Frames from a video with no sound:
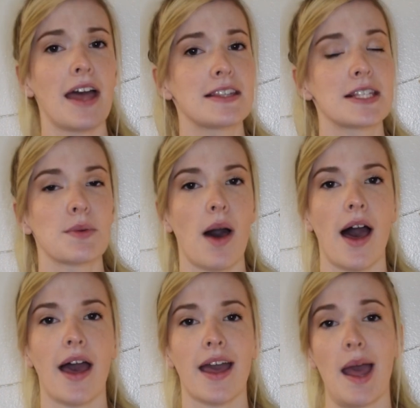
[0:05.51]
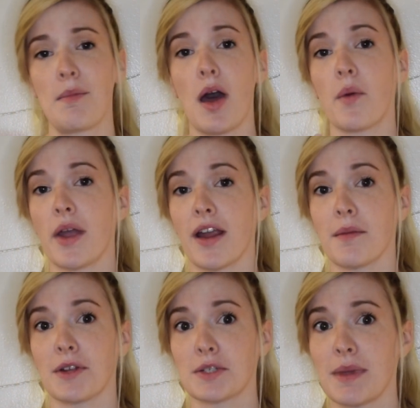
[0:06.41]
hence why I'm not
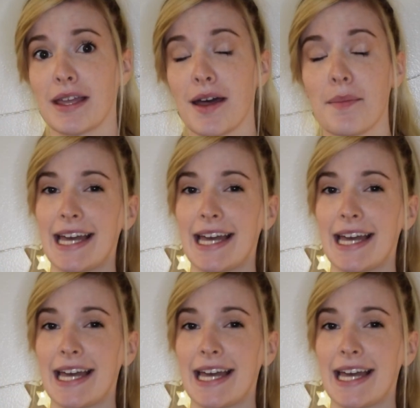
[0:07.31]
wearing much makeup.